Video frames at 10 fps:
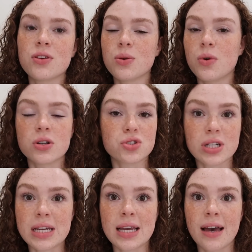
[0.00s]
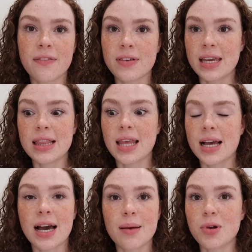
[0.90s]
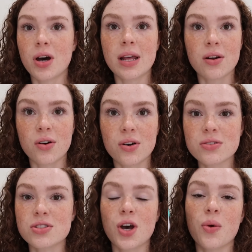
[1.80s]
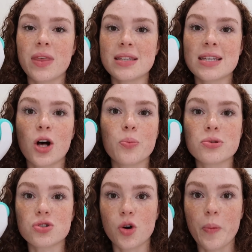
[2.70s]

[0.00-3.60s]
you aren't drinking caffeine like I'm not at all. So these help so